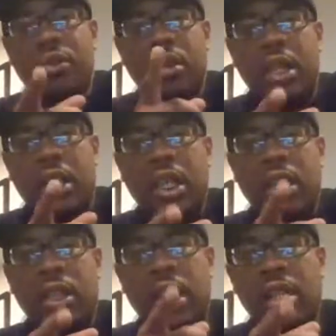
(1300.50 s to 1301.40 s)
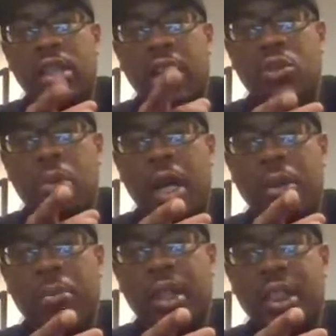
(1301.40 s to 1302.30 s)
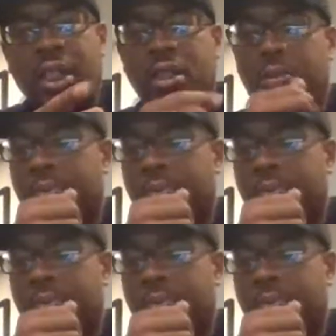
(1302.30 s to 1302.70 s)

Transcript: a key thing that you might have missed,